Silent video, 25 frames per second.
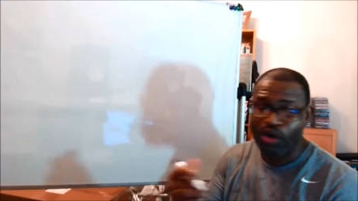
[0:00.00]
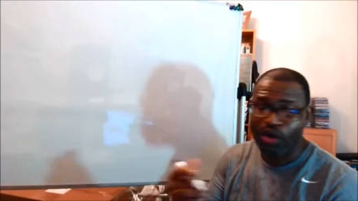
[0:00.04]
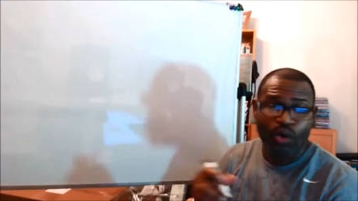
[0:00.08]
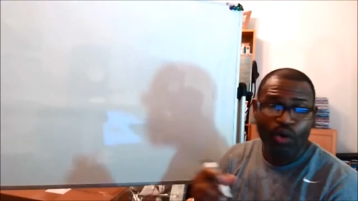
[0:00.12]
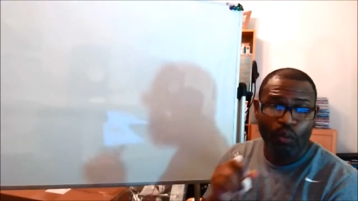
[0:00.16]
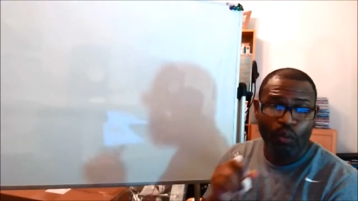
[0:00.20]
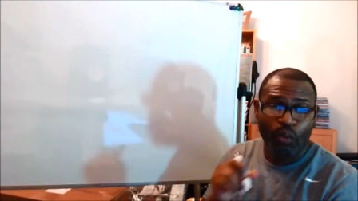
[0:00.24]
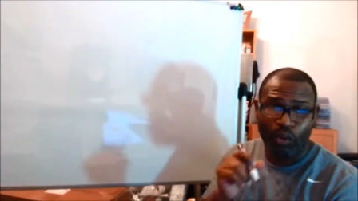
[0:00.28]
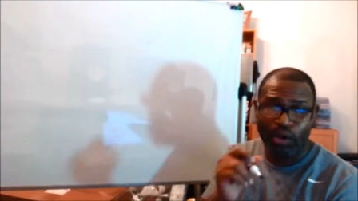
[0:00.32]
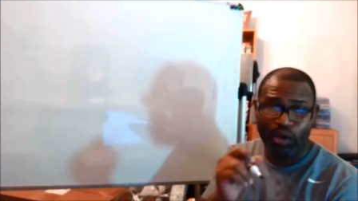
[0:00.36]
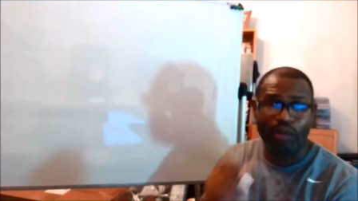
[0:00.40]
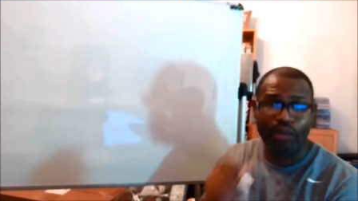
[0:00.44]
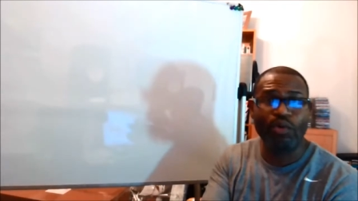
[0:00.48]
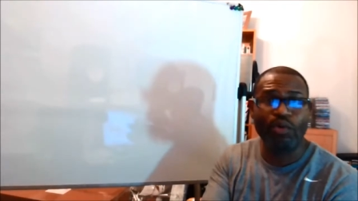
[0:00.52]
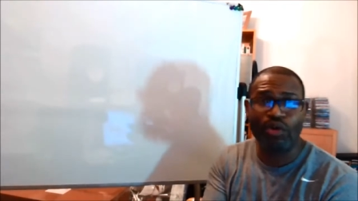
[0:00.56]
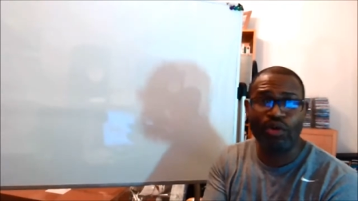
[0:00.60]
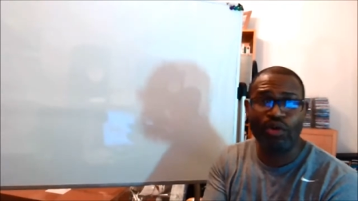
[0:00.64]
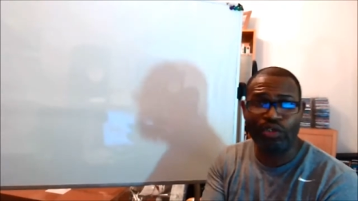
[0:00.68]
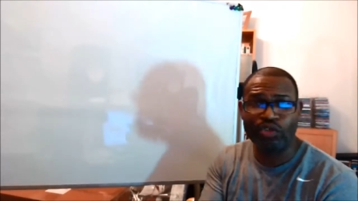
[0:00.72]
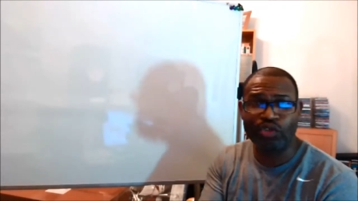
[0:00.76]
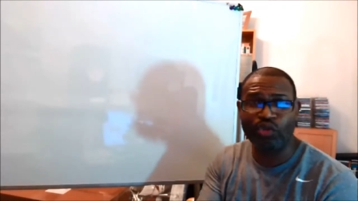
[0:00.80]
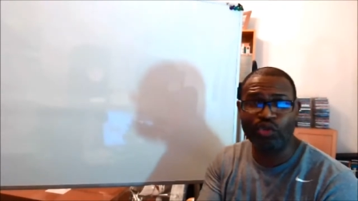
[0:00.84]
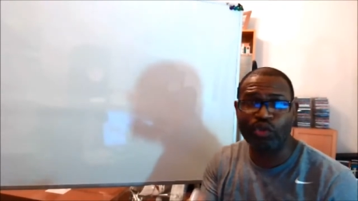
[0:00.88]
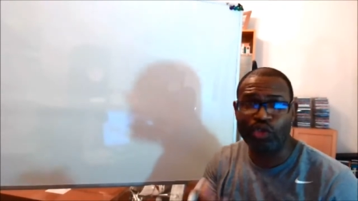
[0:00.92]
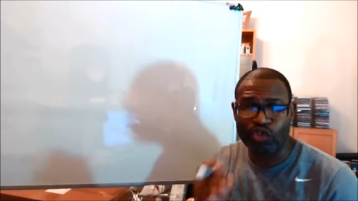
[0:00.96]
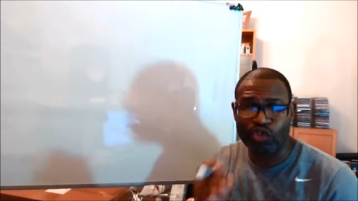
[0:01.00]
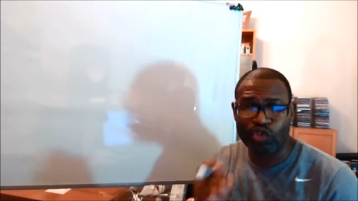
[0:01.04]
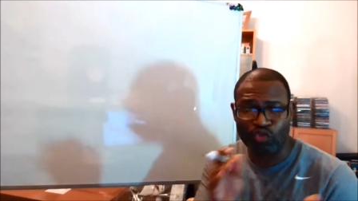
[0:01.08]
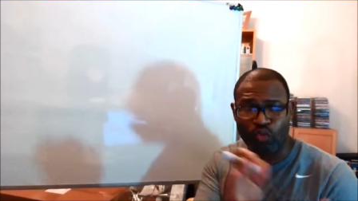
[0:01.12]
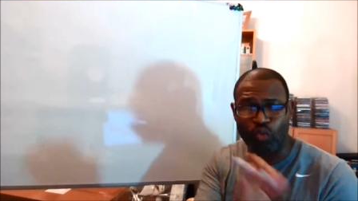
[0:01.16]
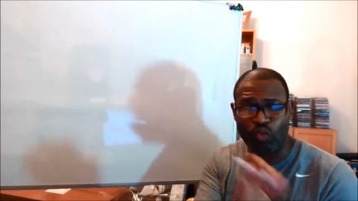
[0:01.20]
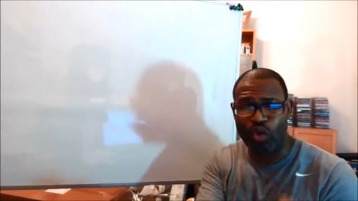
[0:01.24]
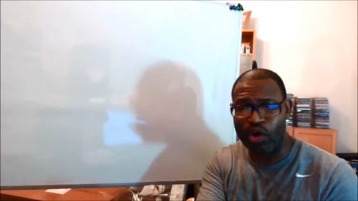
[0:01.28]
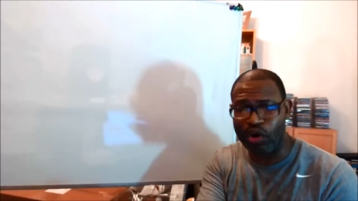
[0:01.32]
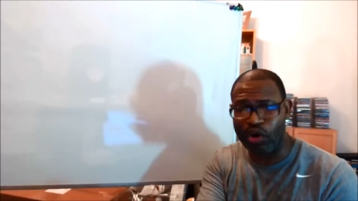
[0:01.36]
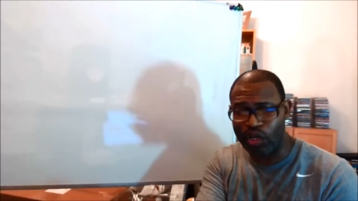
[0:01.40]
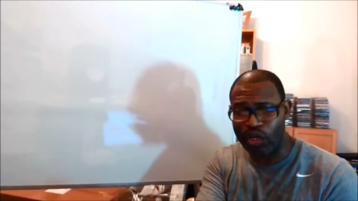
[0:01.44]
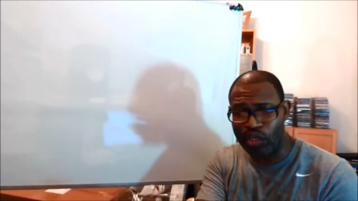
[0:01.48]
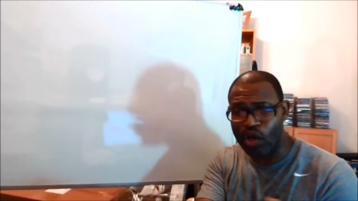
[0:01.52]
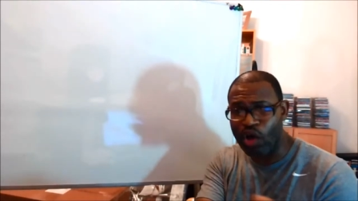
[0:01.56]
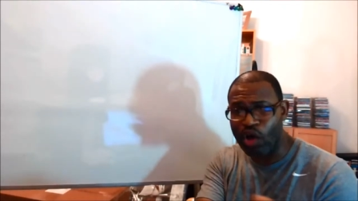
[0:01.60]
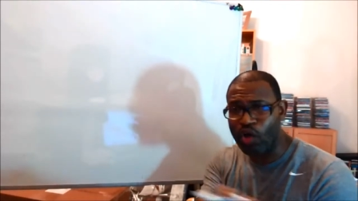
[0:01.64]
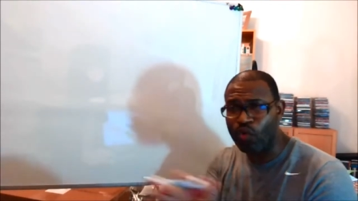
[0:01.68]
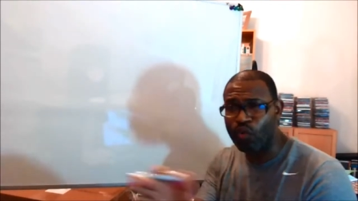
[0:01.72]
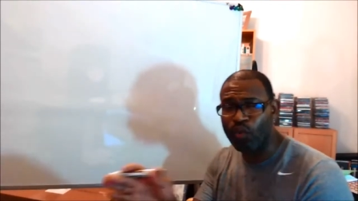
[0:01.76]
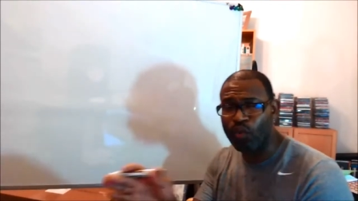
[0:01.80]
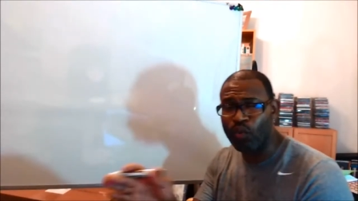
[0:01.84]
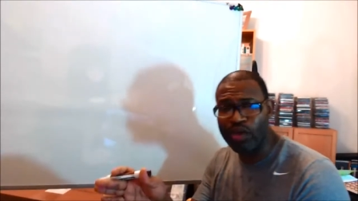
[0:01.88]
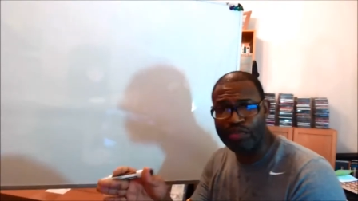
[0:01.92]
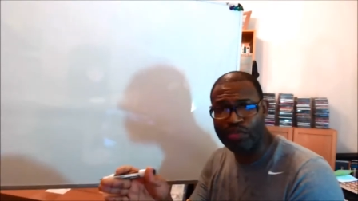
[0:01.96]
what I'm going to do is work
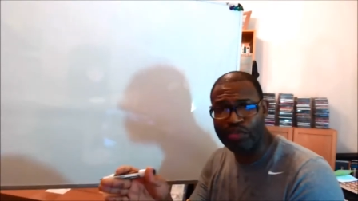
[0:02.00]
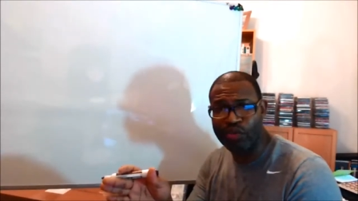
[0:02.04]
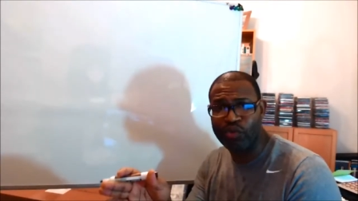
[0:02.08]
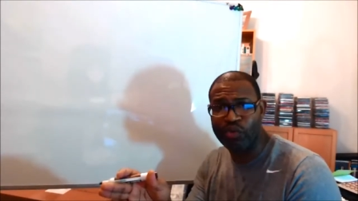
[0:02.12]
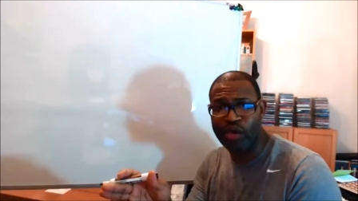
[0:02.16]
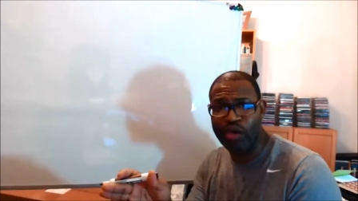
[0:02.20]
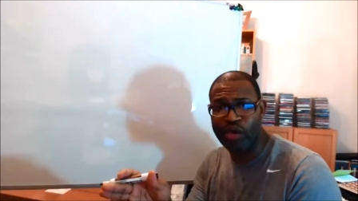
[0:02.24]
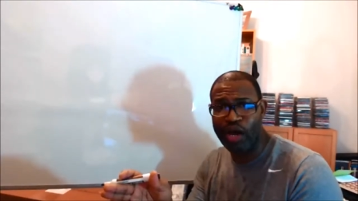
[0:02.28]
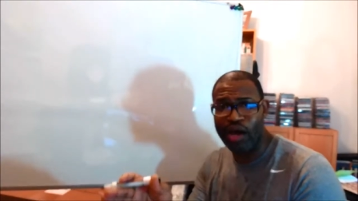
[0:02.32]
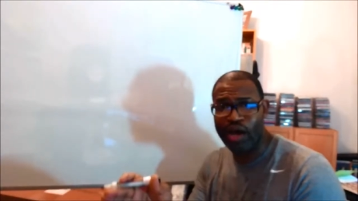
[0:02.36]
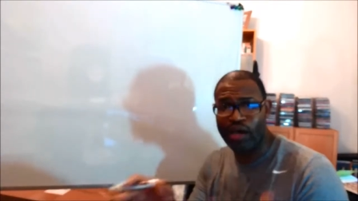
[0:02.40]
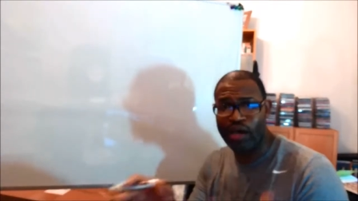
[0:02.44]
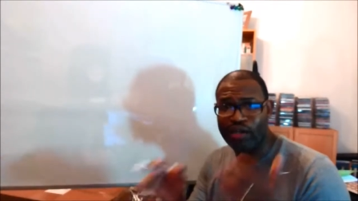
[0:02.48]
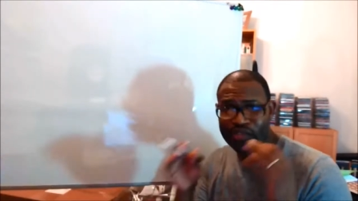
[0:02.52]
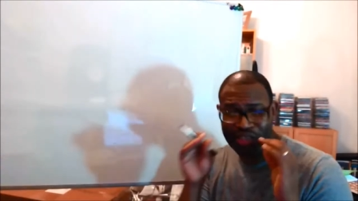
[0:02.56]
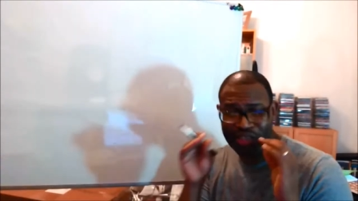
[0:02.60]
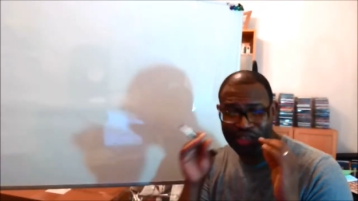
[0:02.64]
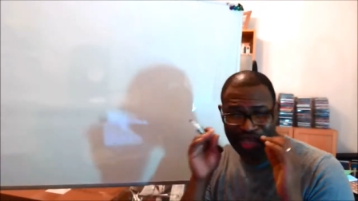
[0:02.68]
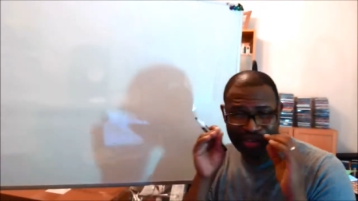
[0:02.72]
along with you guys